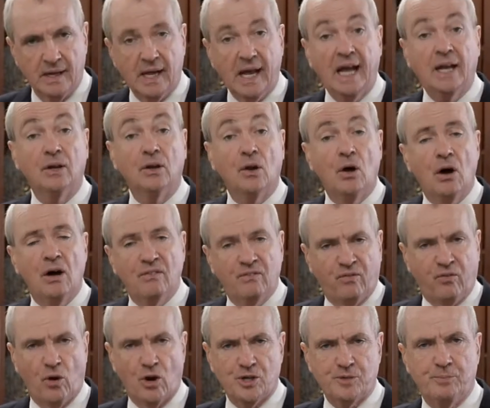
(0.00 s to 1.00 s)
and law
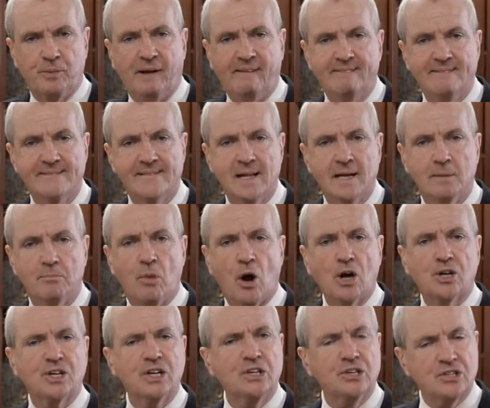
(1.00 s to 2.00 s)
enforcement
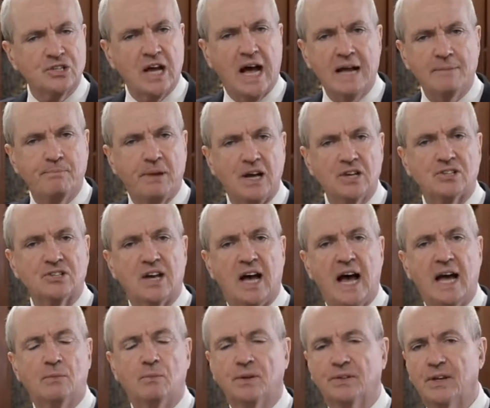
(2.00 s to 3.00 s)
marching side by
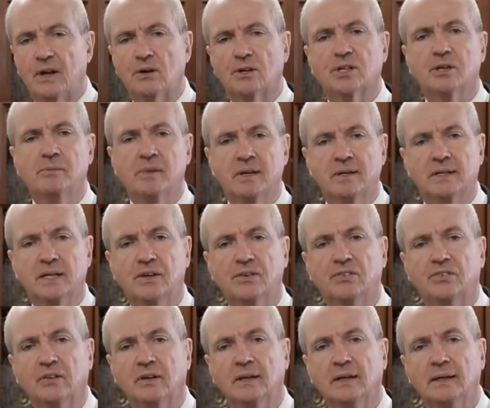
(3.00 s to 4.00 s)
side with their
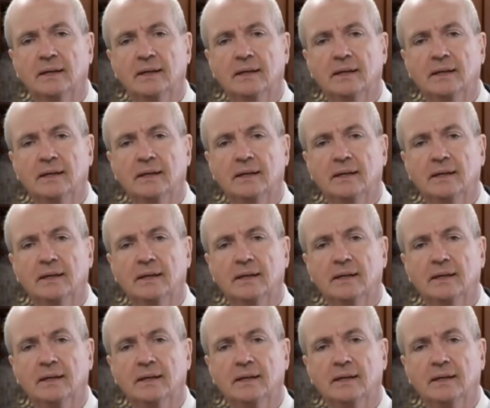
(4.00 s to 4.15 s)
communities.